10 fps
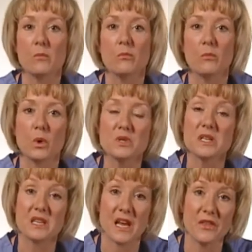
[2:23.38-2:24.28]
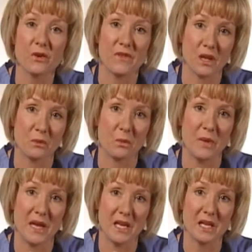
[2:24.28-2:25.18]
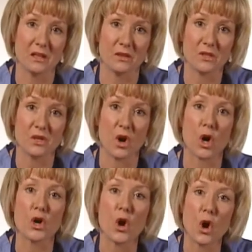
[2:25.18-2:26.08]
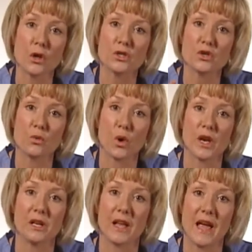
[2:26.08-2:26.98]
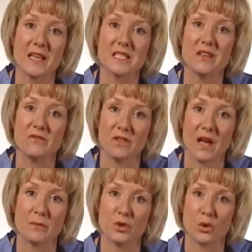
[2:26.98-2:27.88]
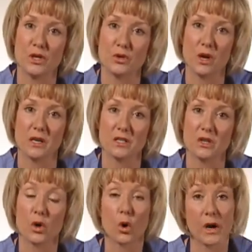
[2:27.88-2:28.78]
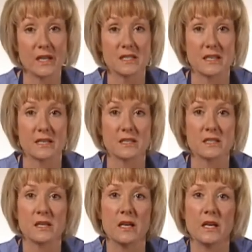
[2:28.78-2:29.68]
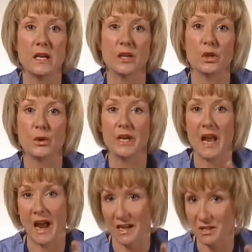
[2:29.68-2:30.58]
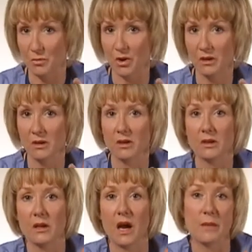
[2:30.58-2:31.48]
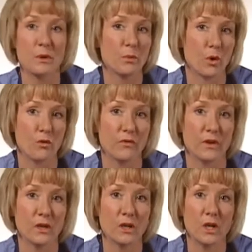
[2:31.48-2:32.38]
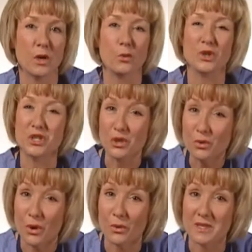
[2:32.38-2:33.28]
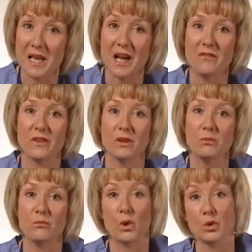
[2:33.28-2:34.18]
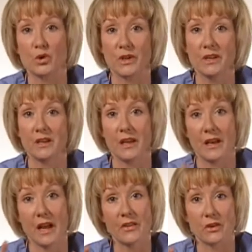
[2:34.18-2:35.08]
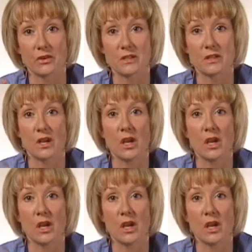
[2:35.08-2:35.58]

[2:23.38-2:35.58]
Most of the other available painkillers are non-steroidal anti-inflammatory drugs, or NSAIDs, including aspirin, ibuprofen, which you know as Advil, Motrin, and others,